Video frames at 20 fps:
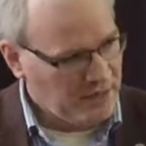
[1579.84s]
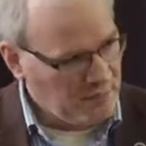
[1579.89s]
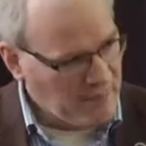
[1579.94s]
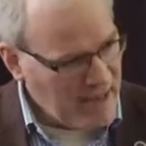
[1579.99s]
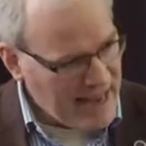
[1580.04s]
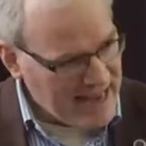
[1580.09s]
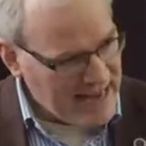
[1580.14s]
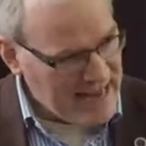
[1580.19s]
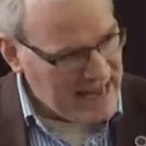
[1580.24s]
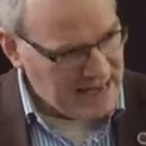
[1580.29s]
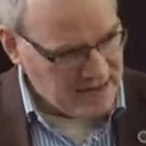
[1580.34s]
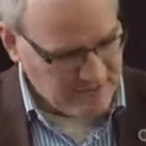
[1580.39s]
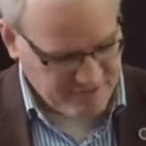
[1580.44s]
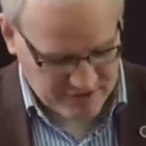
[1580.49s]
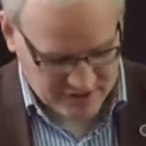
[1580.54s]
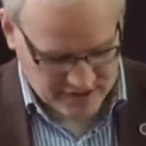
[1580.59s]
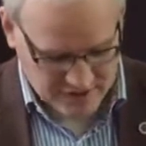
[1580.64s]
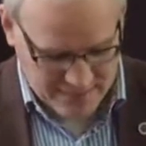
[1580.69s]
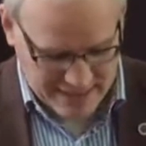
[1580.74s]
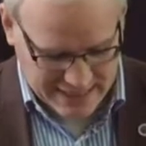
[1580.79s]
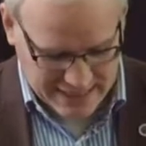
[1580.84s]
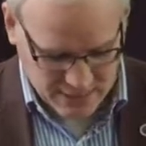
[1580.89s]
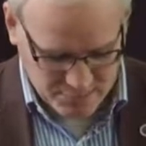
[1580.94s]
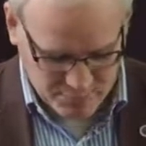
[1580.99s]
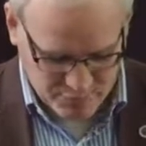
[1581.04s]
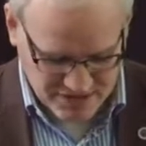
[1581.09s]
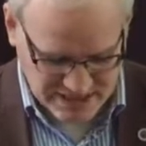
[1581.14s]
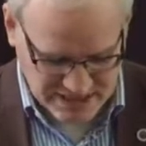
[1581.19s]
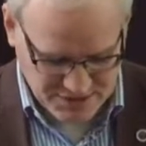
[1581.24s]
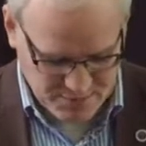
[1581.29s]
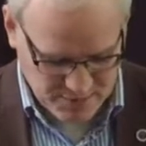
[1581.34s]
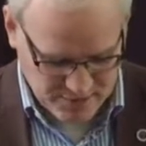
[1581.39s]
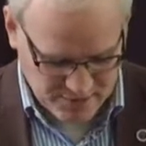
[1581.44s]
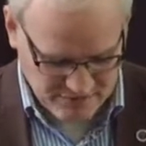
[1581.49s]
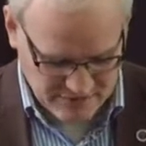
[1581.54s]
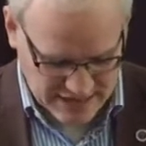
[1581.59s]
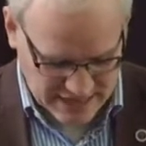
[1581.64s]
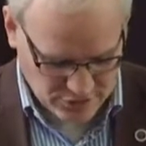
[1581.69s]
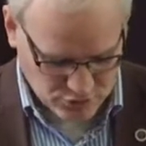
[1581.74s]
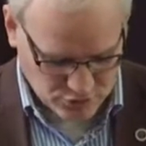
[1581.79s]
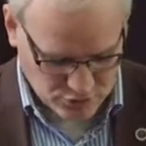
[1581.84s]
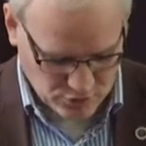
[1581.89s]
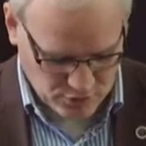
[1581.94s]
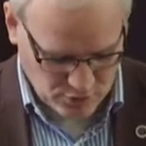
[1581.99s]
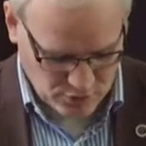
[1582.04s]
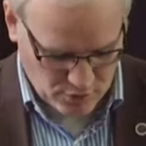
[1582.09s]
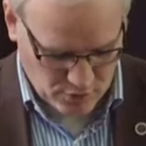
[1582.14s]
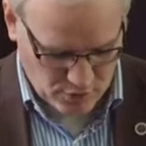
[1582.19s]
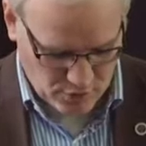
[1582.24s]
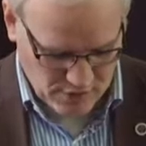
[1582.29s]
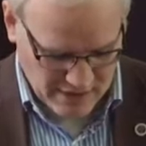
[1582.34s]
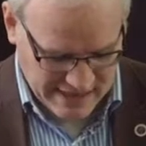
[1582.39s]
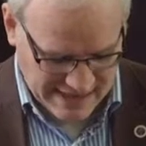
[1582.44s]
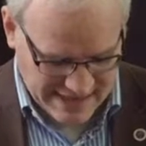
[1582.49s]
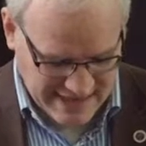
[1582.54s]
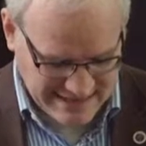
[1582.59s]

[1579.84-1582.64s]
the main fundamental principle of natural law